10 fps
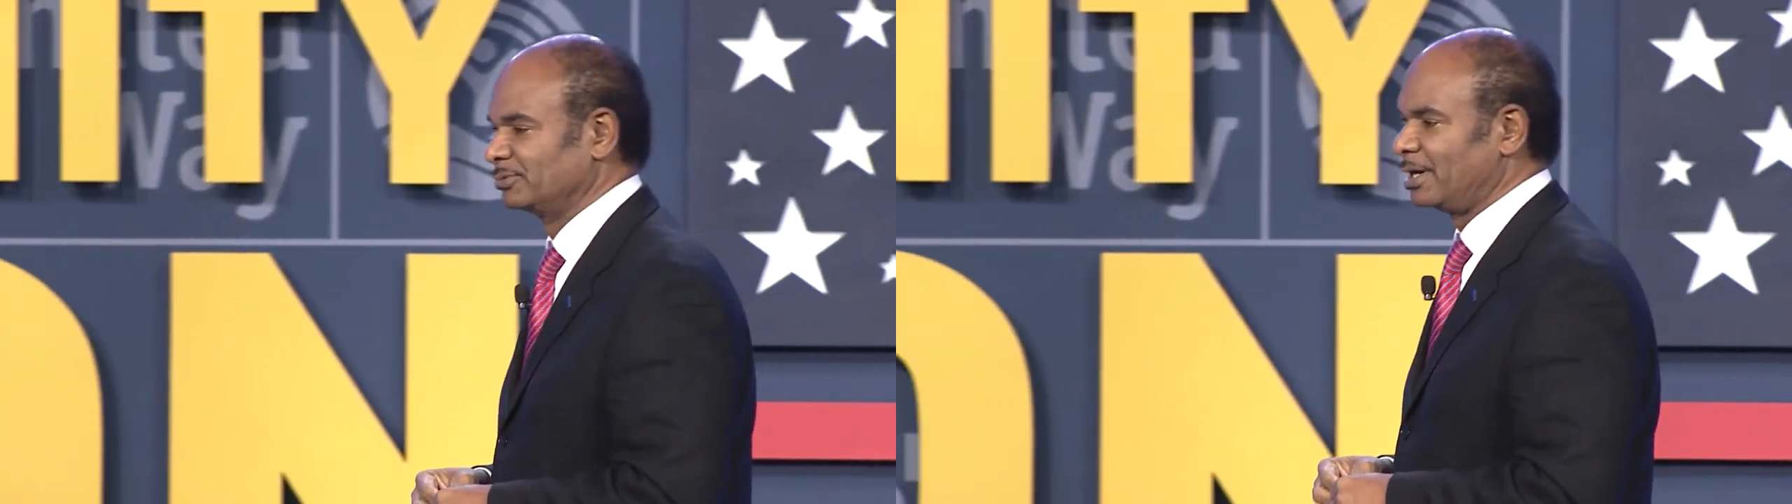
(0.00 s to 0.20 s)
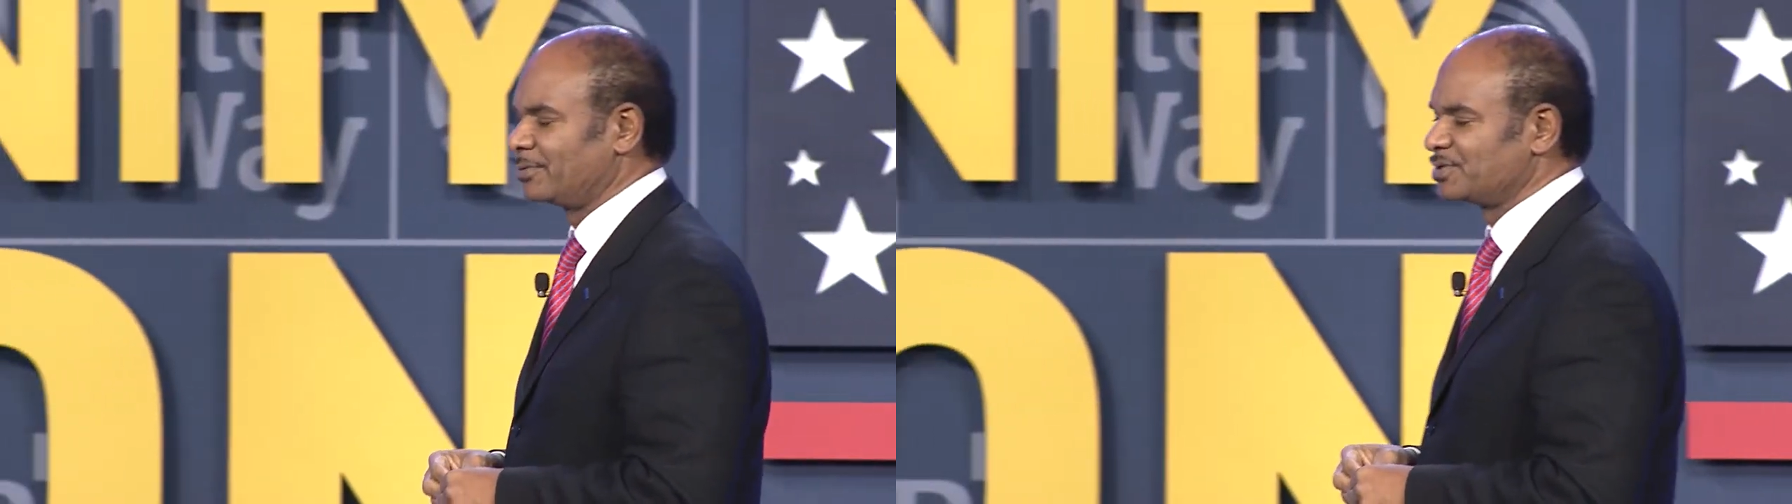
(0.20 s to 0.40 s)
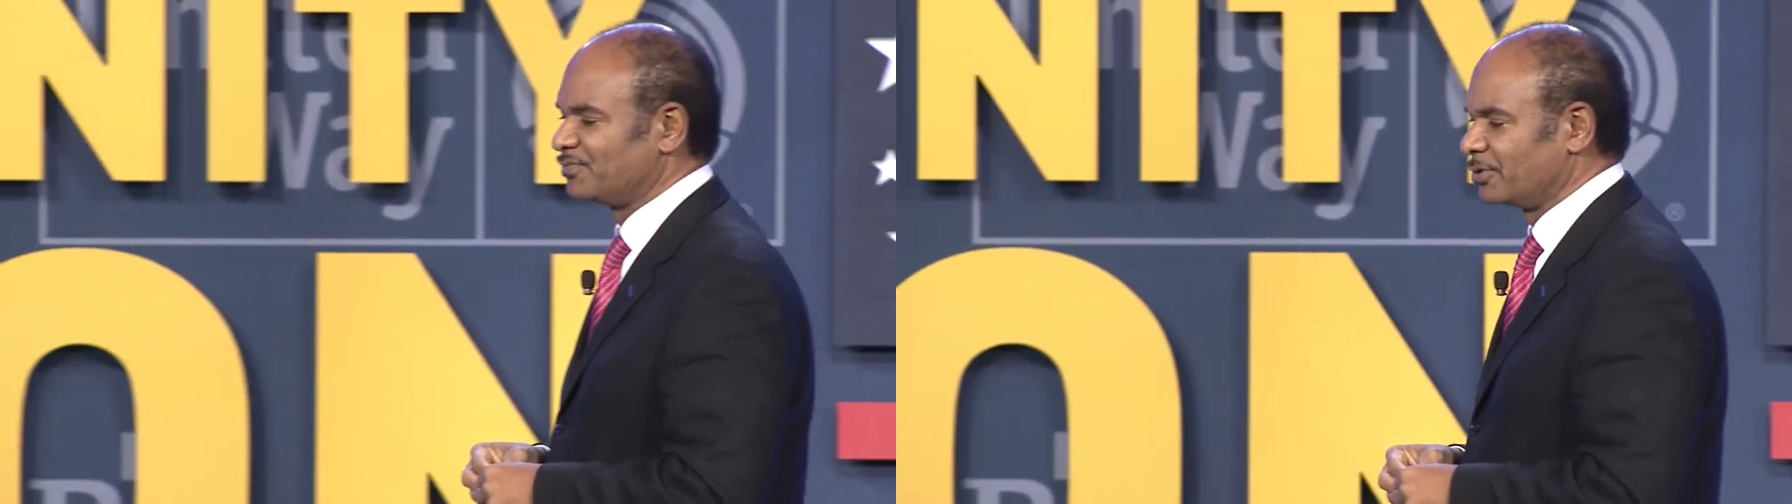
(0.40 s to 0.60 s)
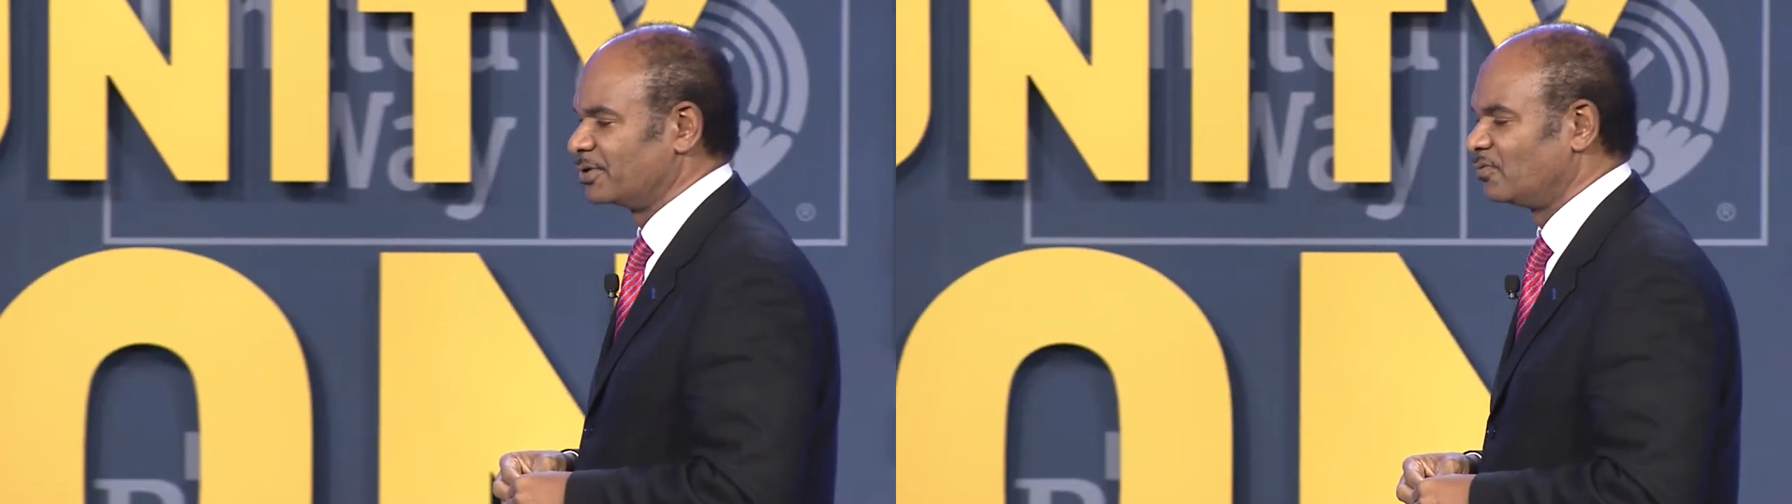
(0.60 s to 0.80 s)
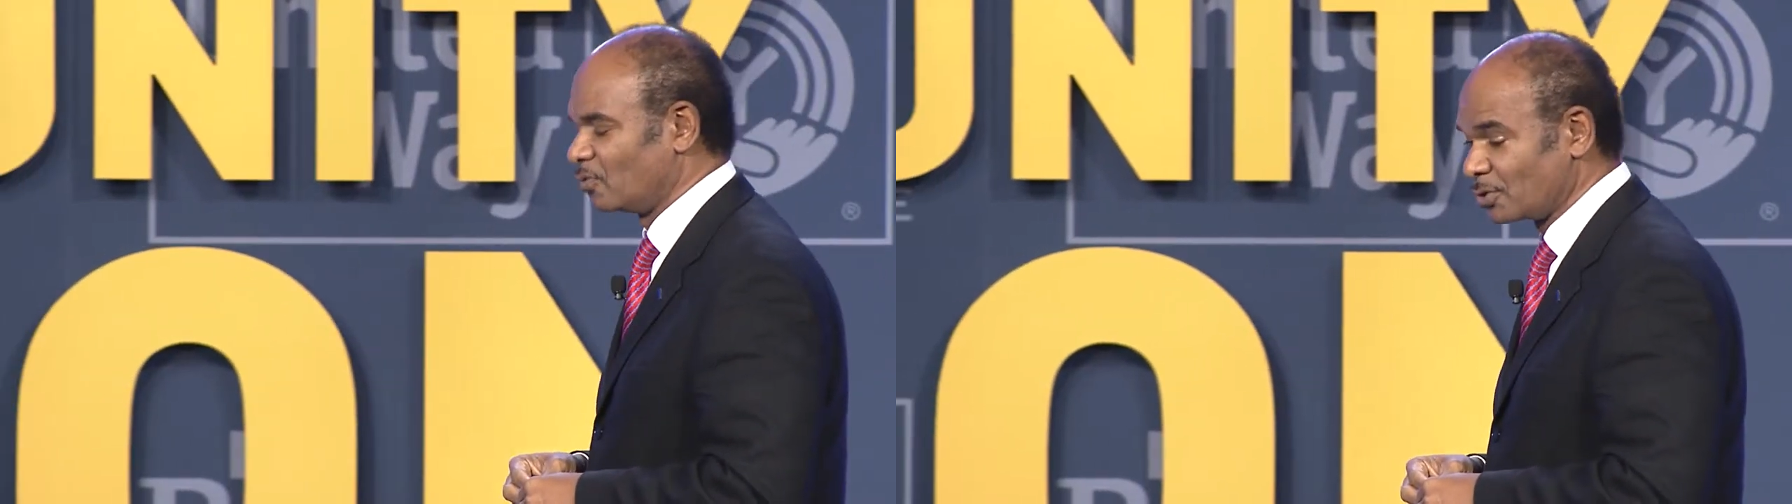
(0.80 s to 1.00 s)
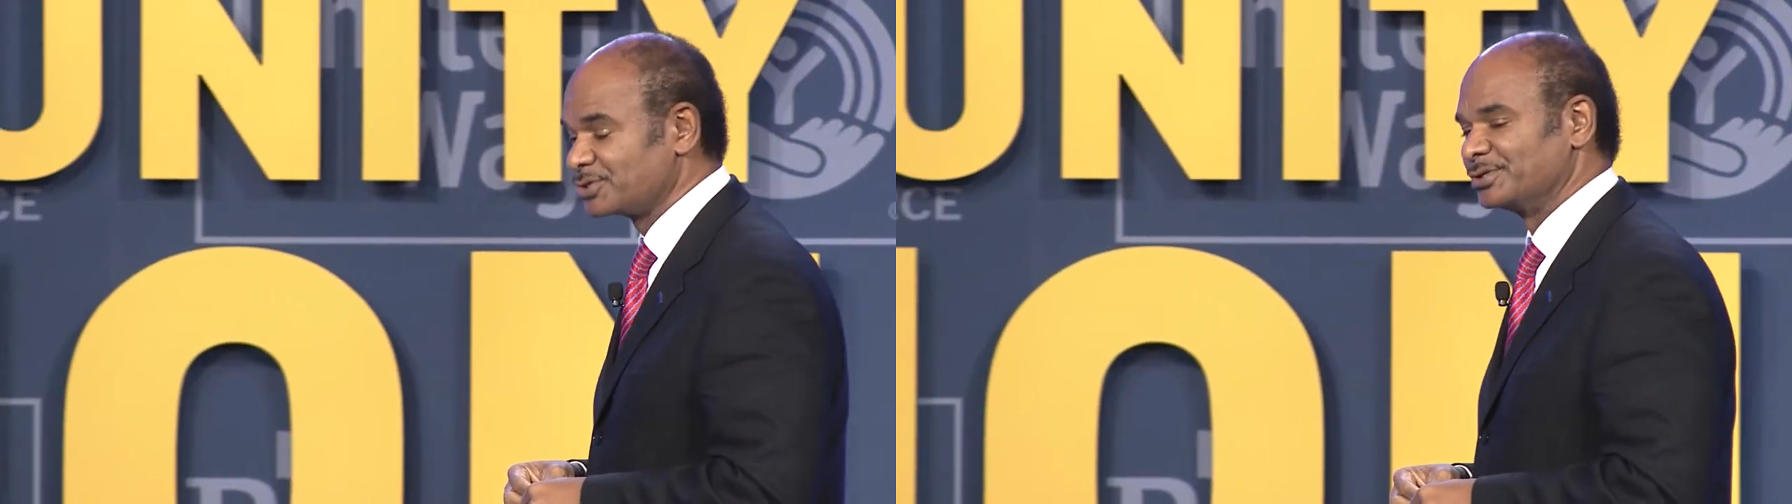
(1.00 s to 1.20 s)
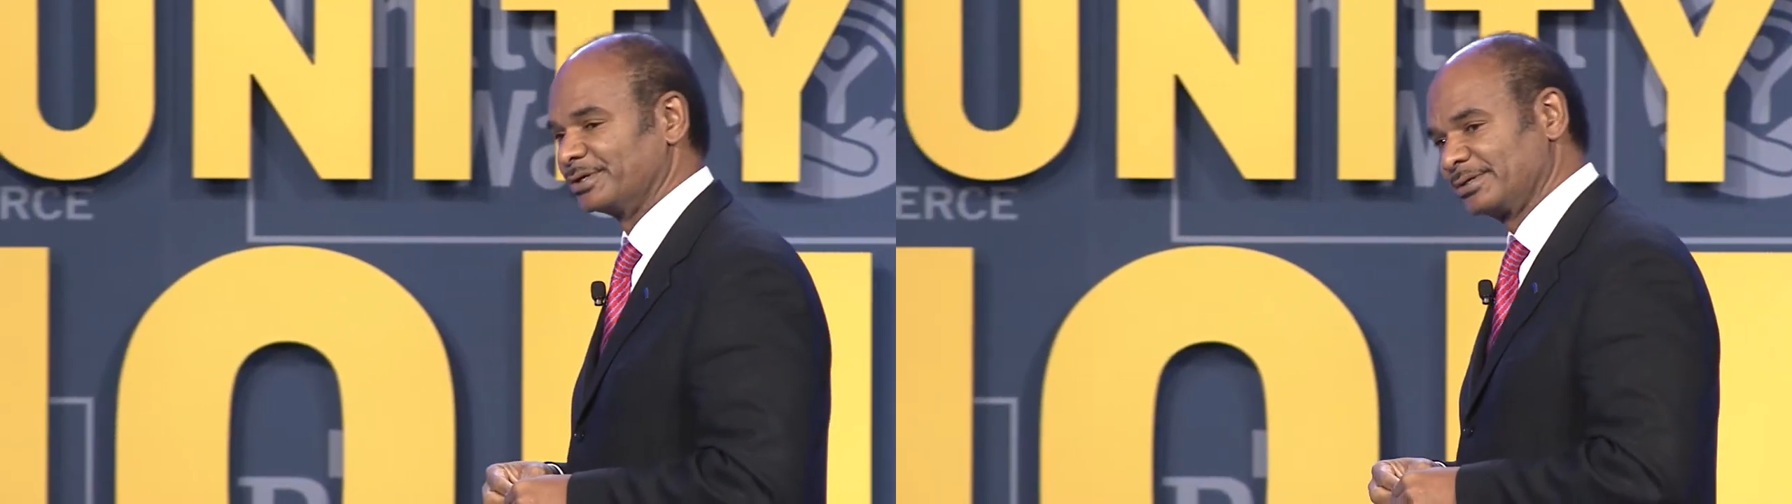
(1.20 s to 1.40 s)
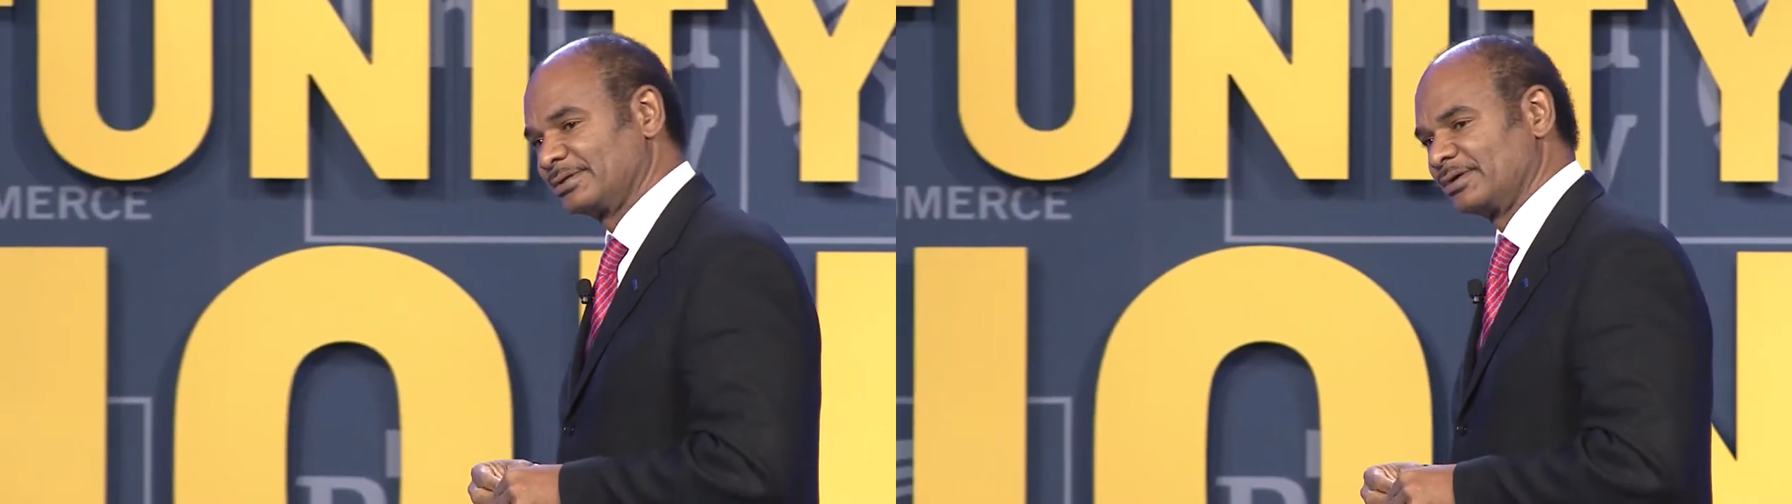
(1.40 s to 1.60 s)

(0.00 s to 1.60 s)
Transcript: I was very fortunate.